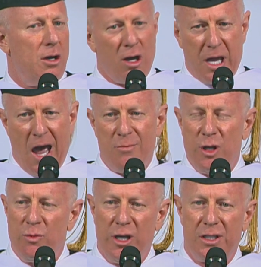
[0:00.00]
or
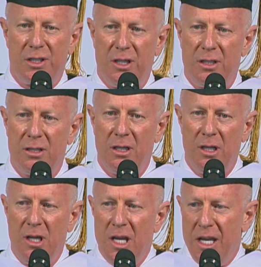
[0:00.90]
cabinet ministers.
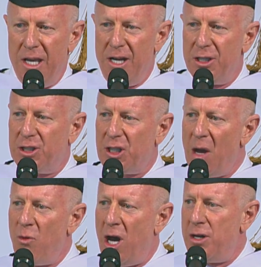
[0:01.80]
It is
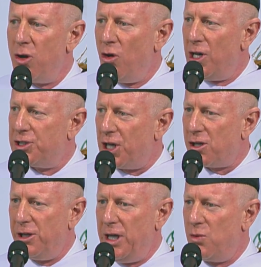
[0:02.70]
someone who has
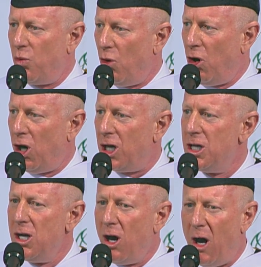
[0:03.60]
declared war
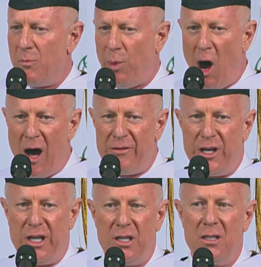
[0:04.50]
on
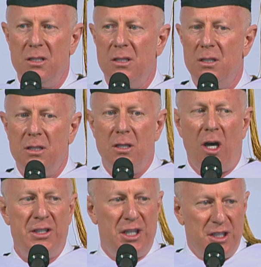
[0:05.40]
poverty,
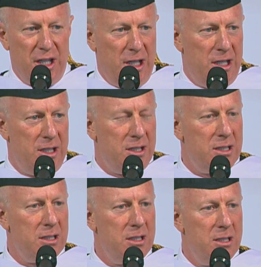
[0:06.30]
on
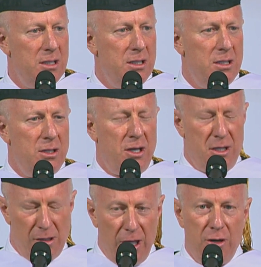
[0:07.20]
disease, and
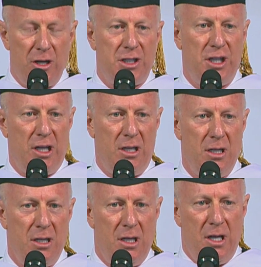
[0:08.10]
illiteracy,
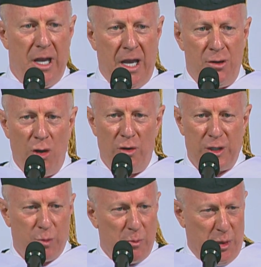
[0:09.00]
and who
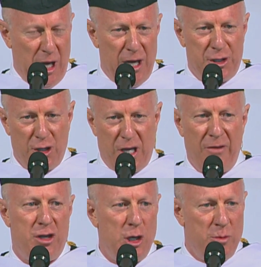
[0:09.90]
is prepared to
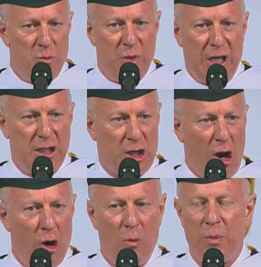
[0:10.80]
give human beings
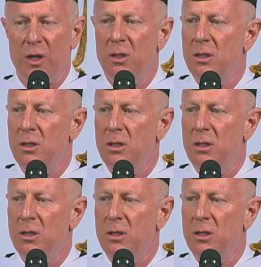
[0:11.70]
hope